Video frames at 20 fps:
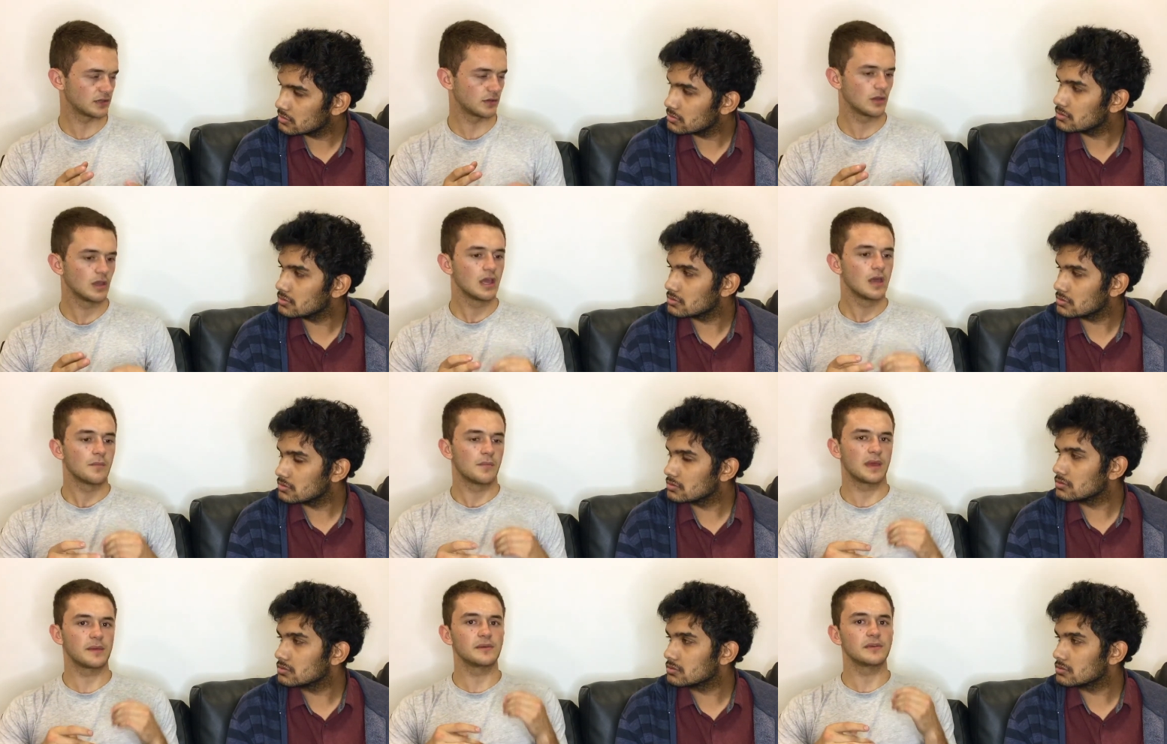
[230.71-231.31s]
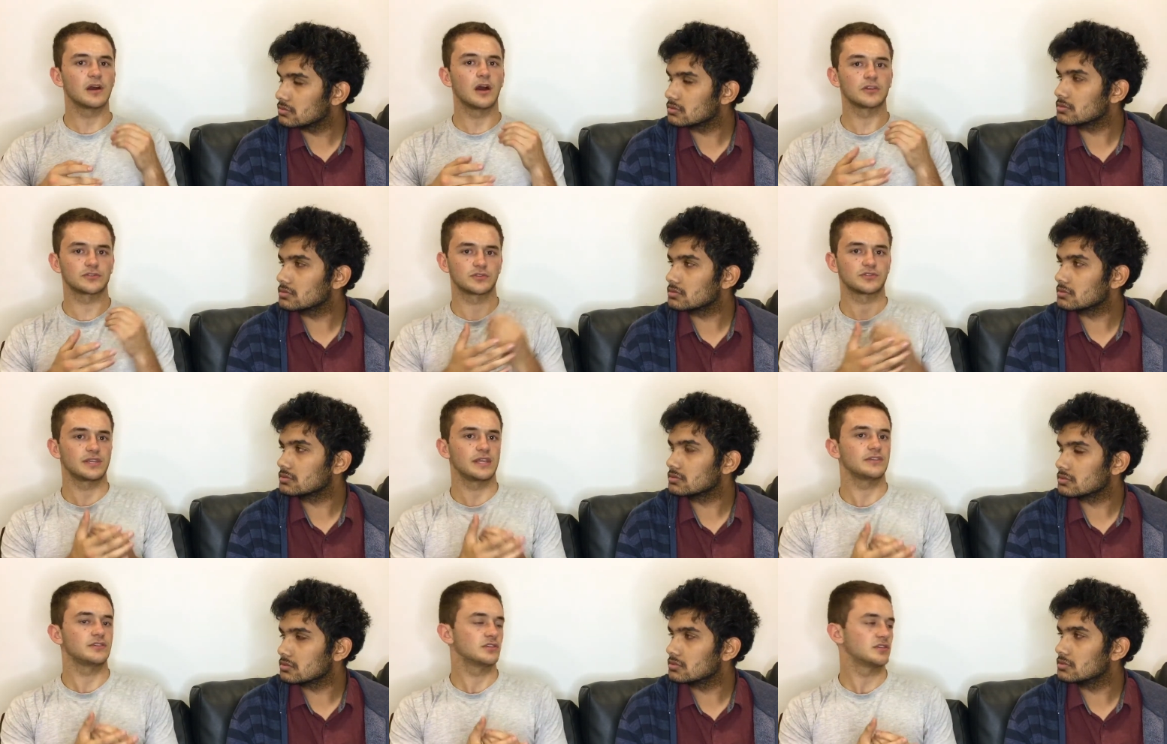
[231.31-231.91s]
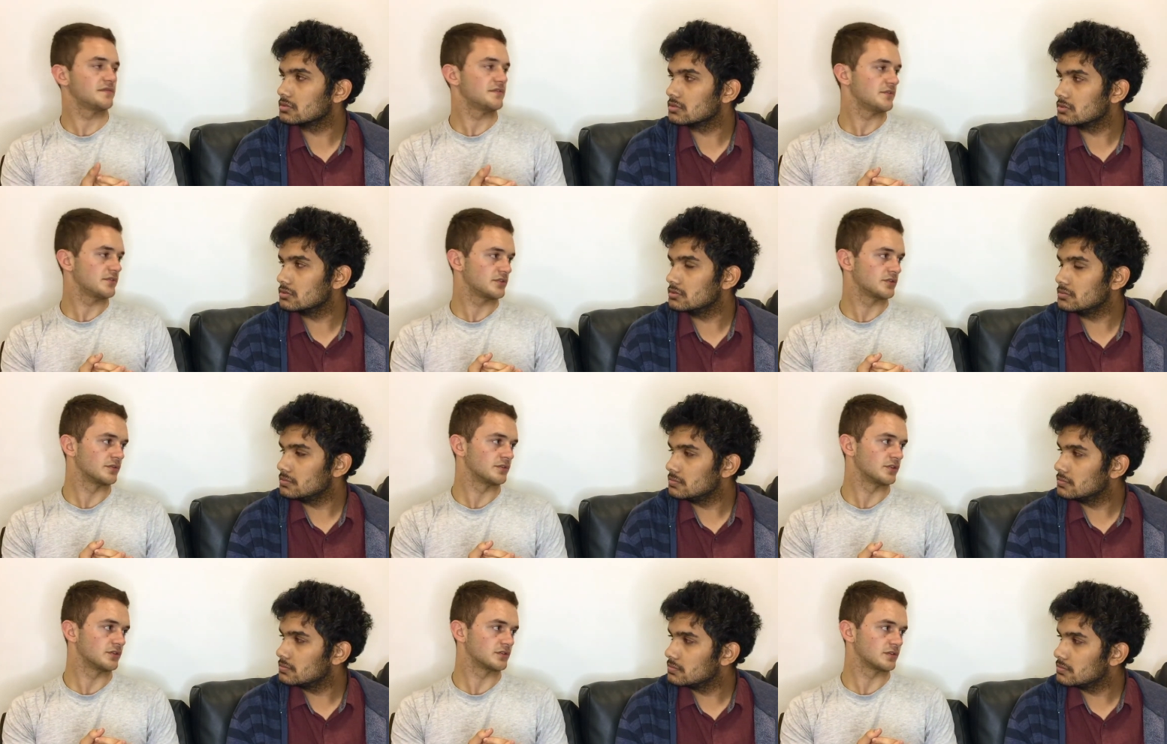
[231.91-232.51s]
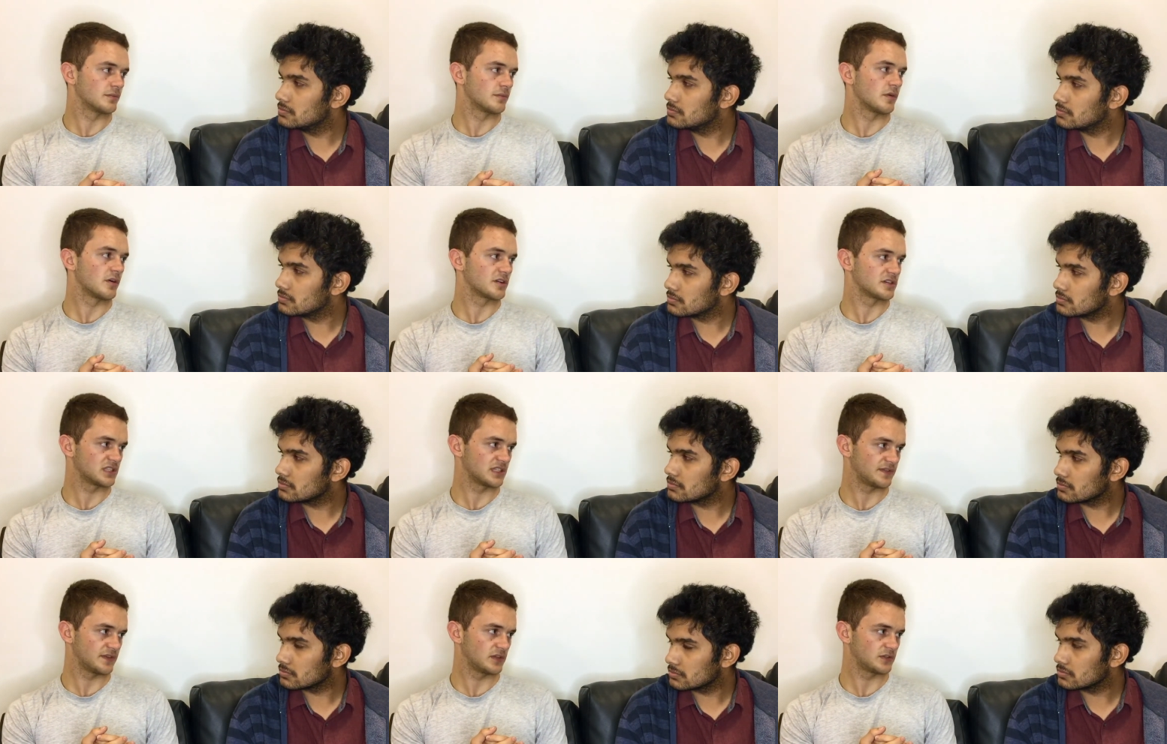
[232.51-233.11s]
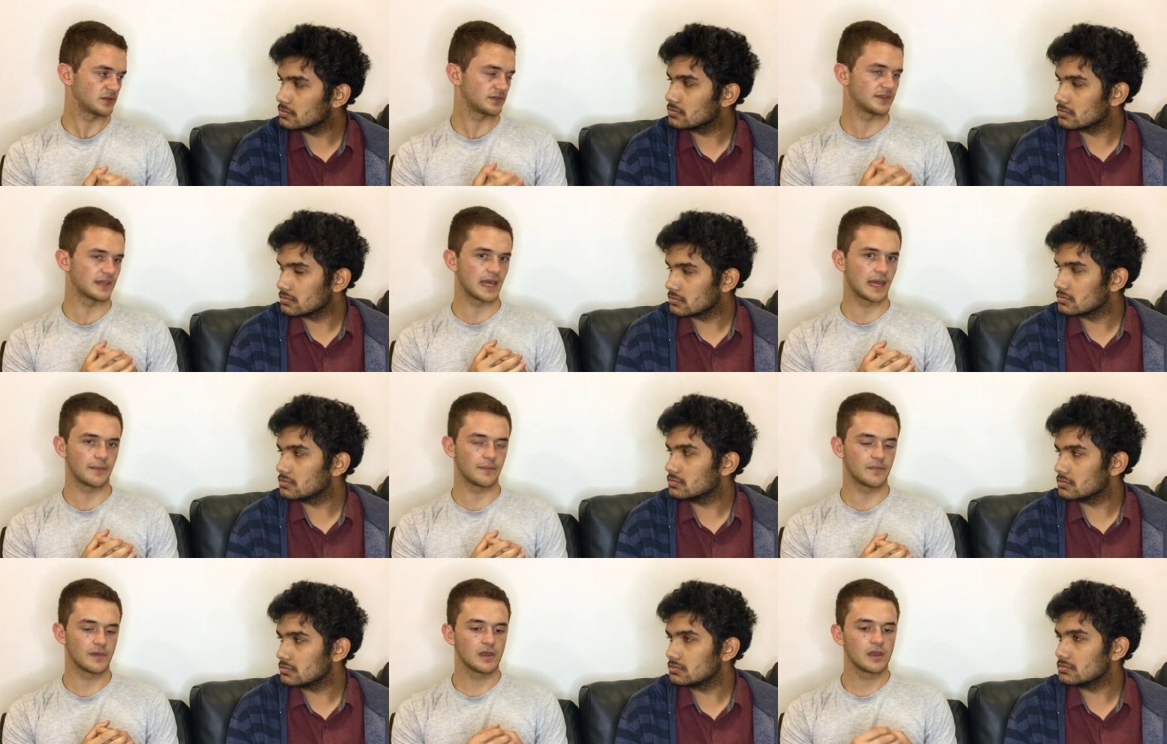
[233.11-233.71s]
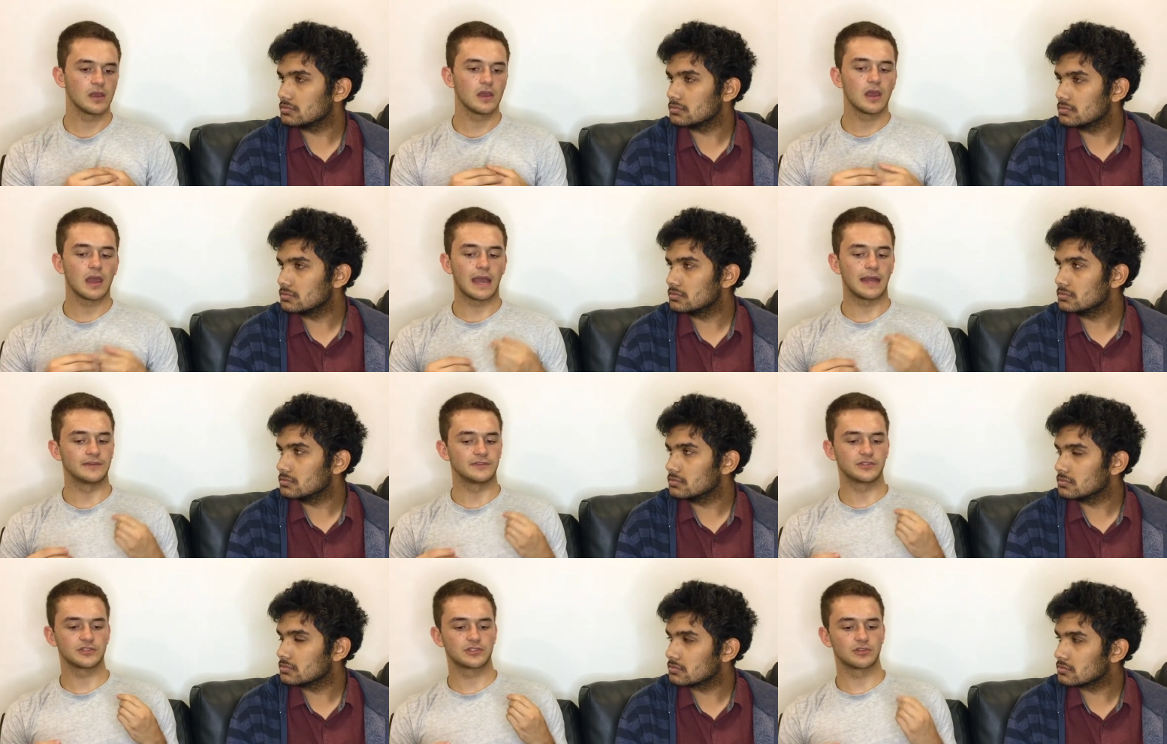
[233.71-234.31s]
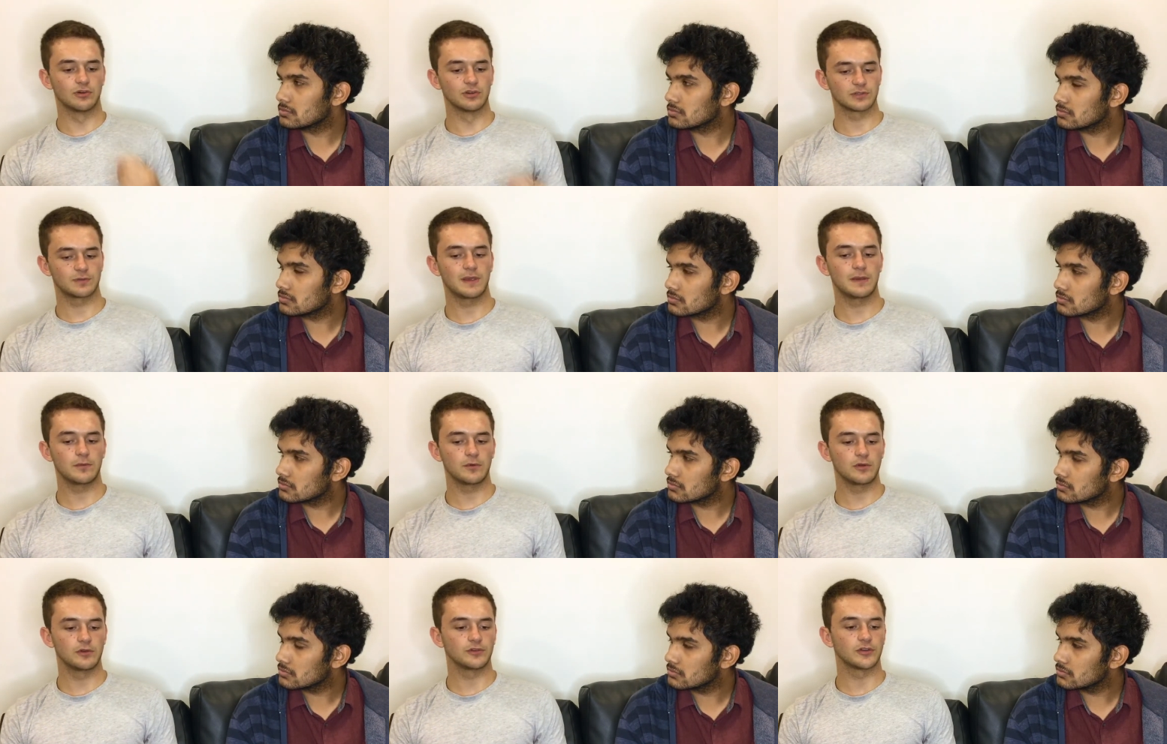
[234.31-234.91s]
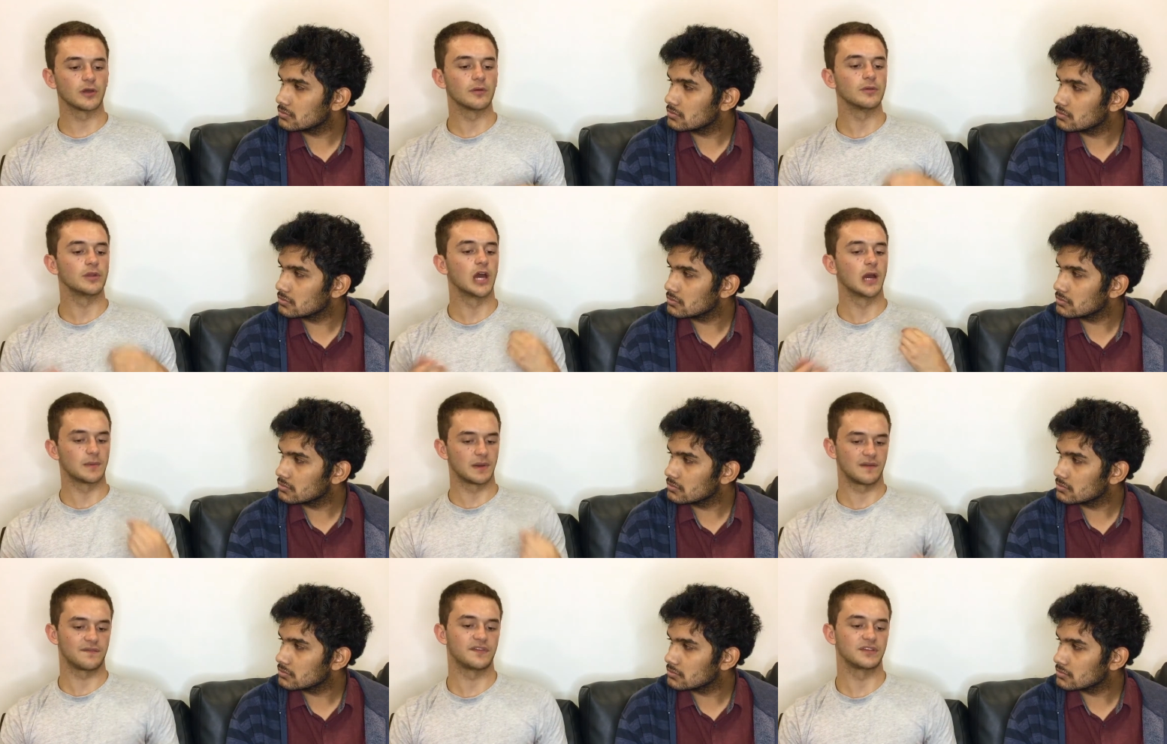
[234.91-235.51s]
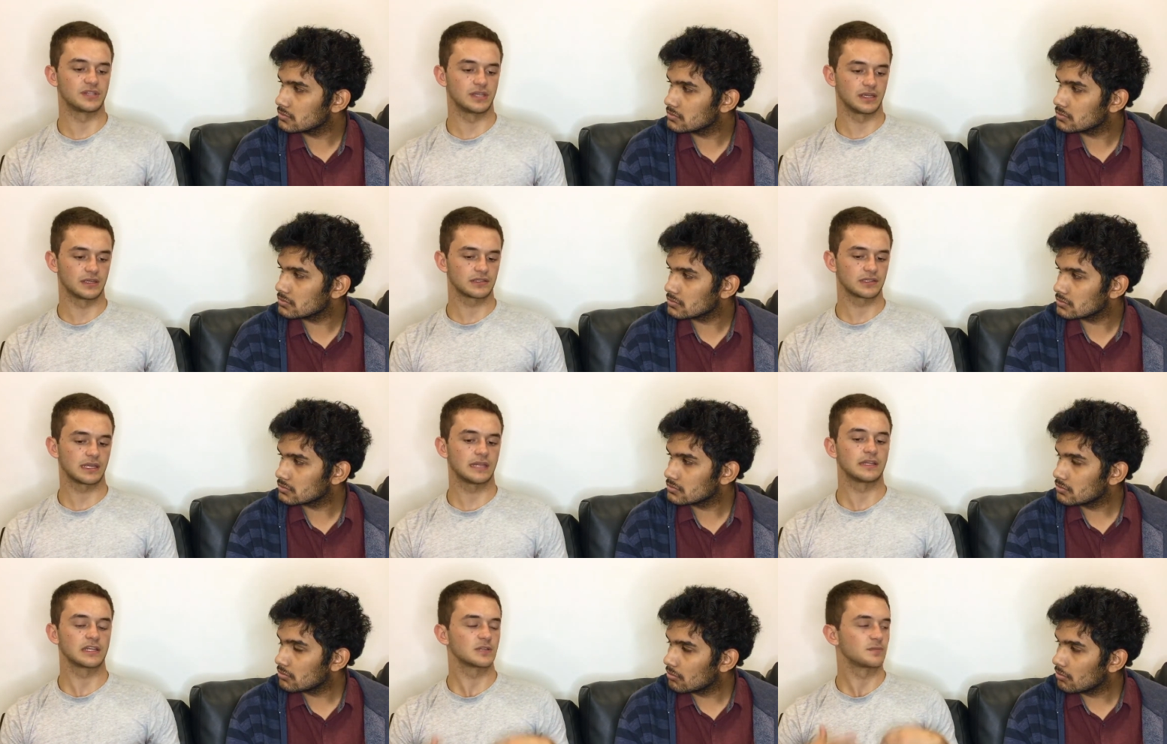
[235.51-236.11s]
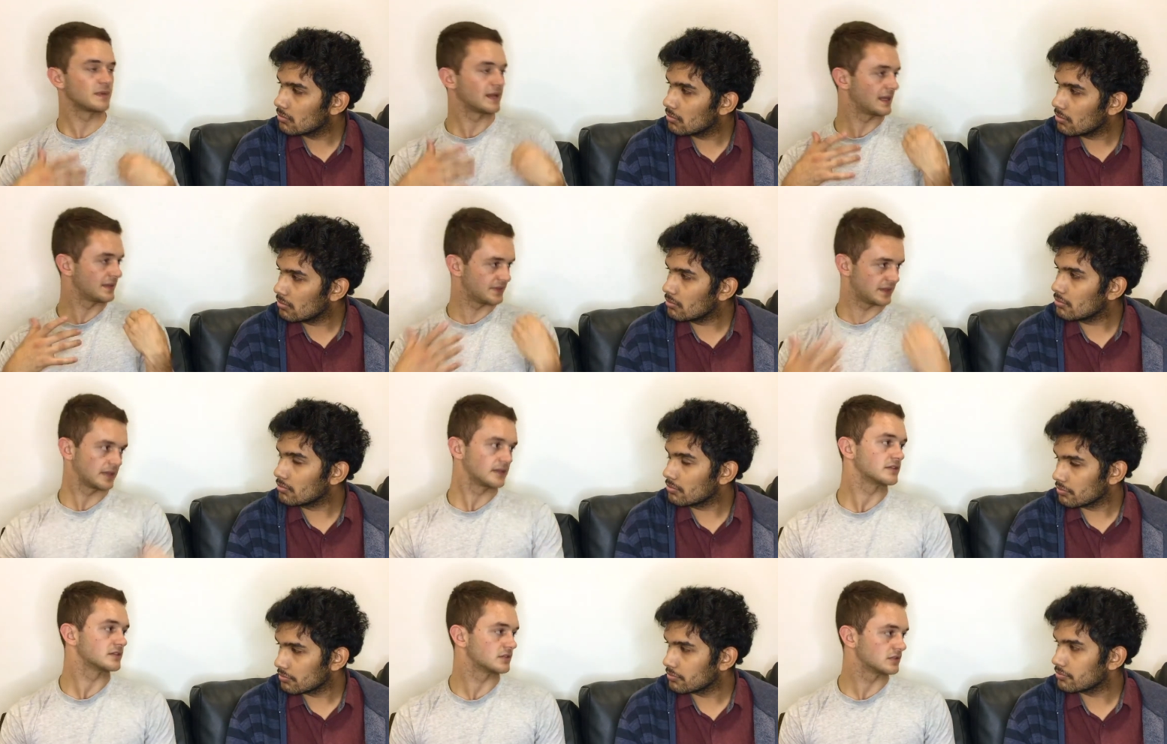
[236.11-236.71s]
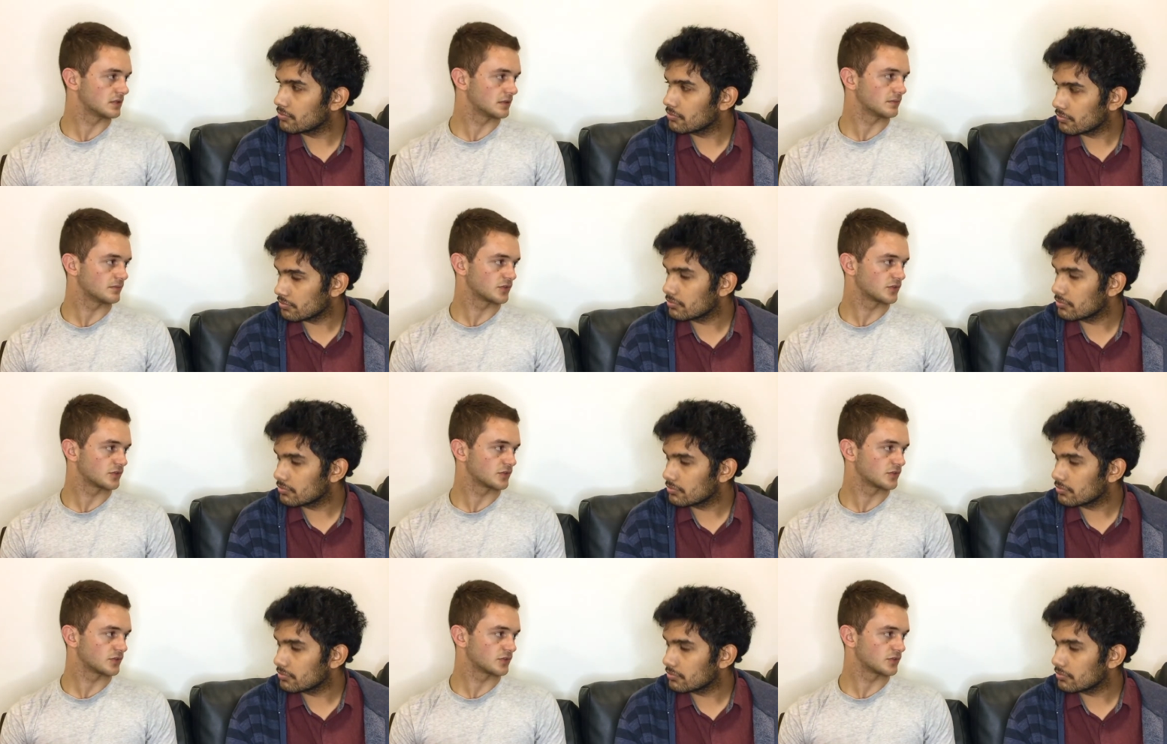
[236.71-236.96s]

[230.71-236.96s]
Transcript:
Speaker 1: So maybe ask your teachers if you can do some mock interviews with them, and just talk to people who don't know about physics and explain things.